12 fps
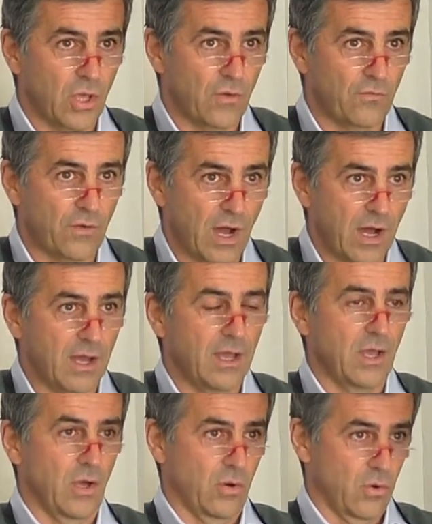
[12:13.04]
far
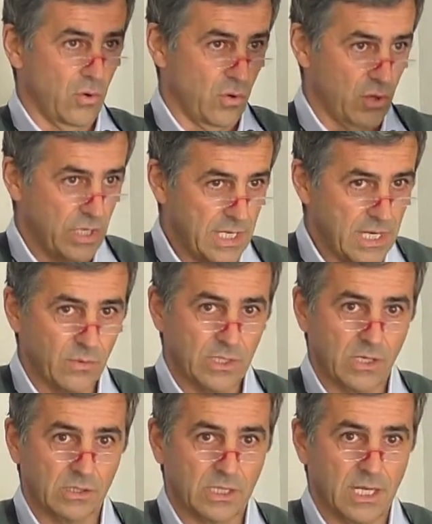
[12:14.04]
or near
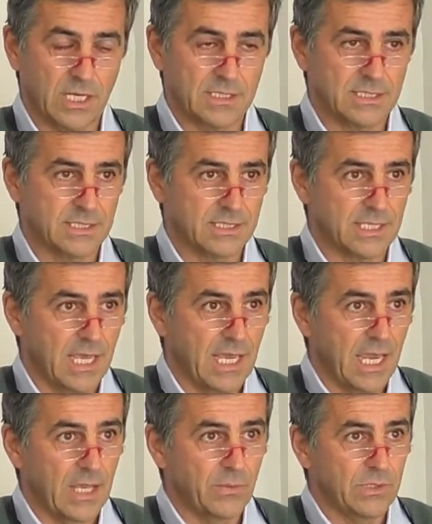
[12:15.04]
without glasses,
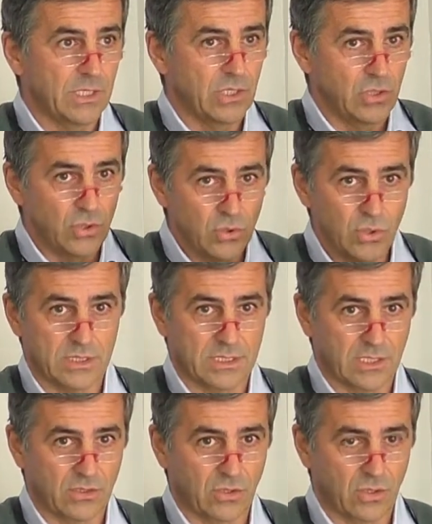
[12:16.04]
and with the newest
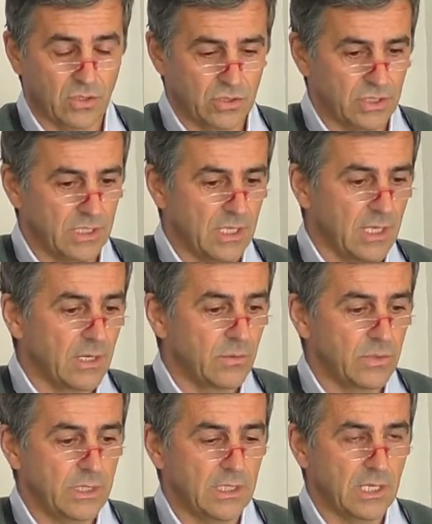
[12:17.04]
technology,
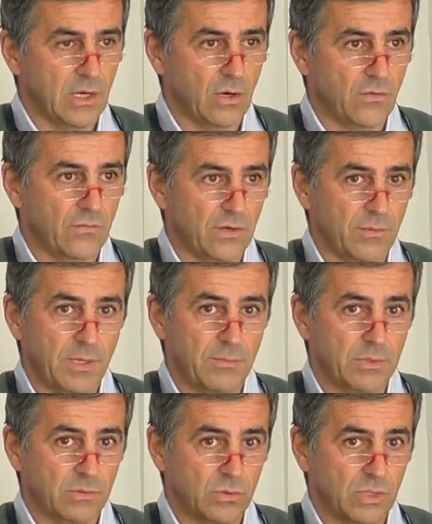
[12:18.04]
we are now offering
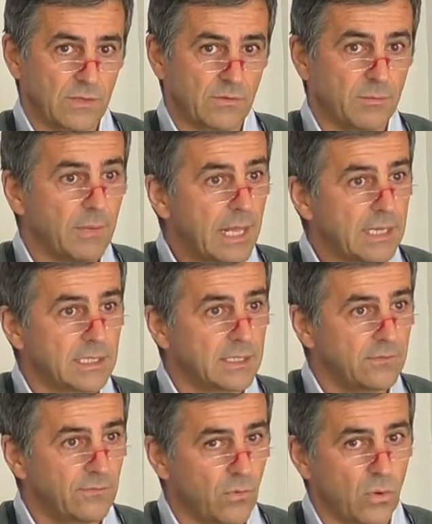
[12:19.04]
people to have a
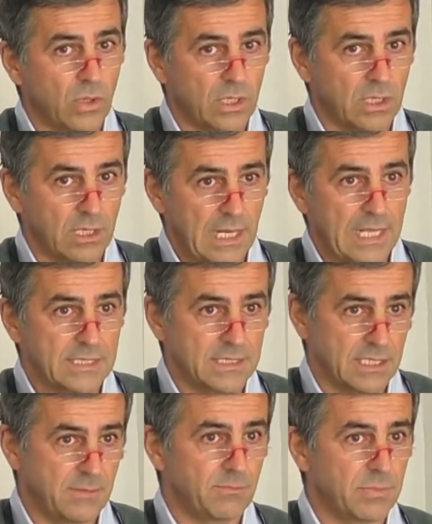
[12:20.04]
multifocal lens
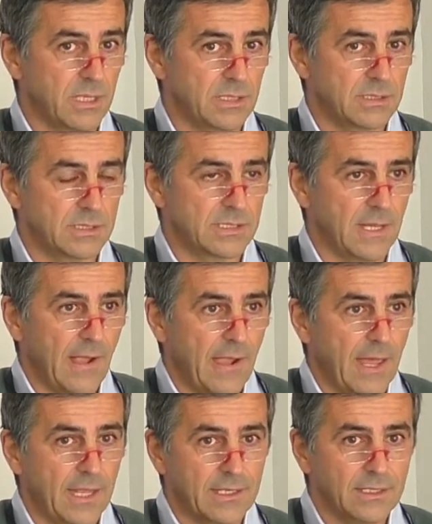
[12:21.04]
implants.
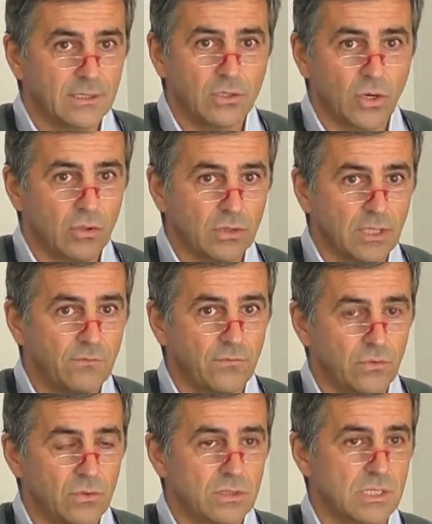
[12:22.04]
And don't
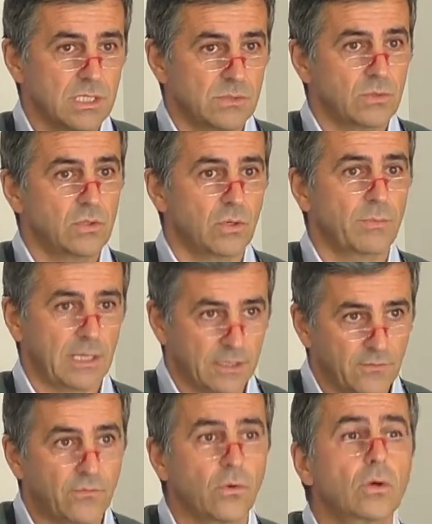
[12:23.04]
confuse this with your
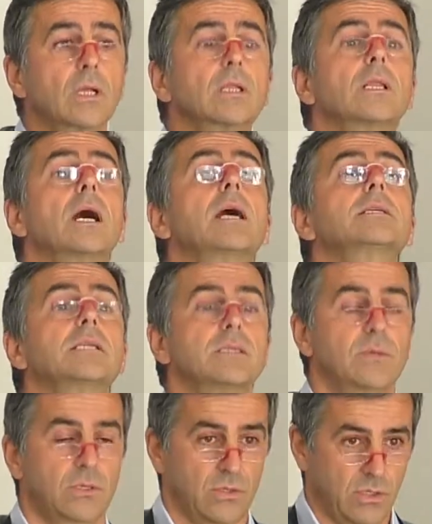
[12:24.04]
multifocal glasses
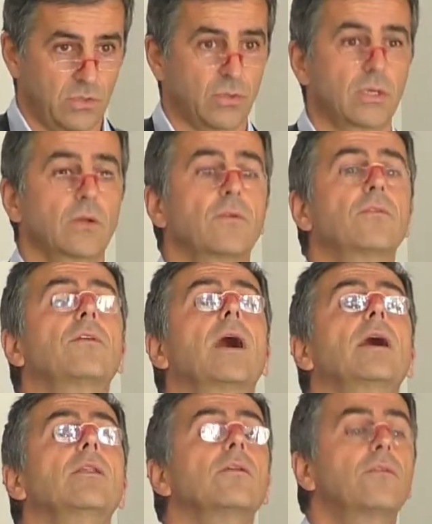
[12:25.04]
when you need to kind of
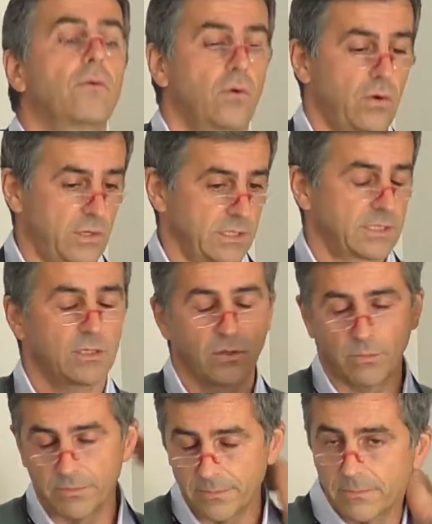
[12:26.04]
find a focus and
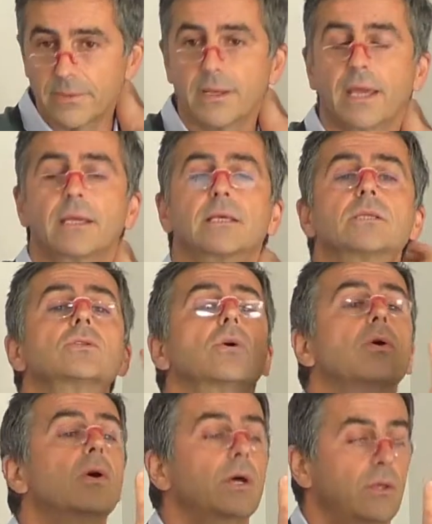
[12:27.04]
your neck is
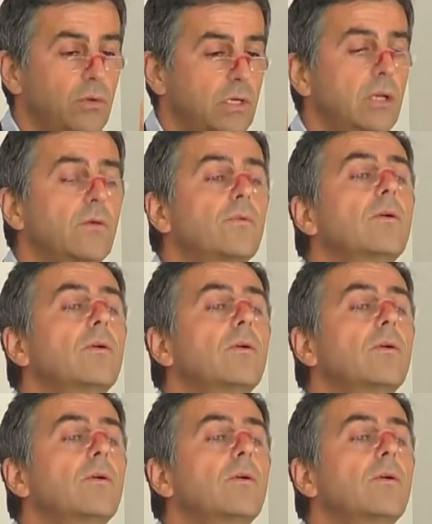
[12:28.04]
sore and you kind of,